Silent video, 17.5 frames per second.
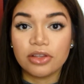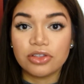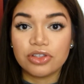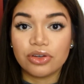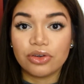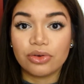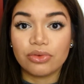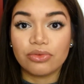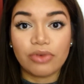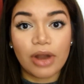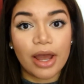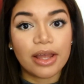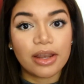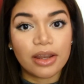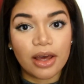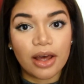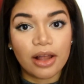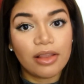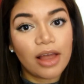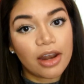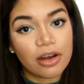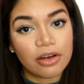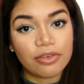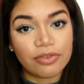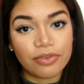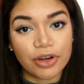to write a
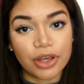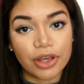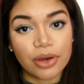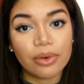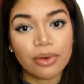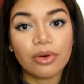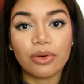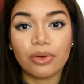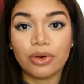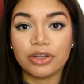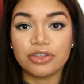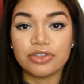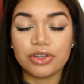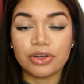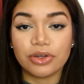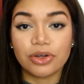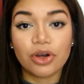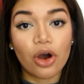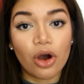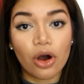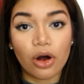letter for you, or to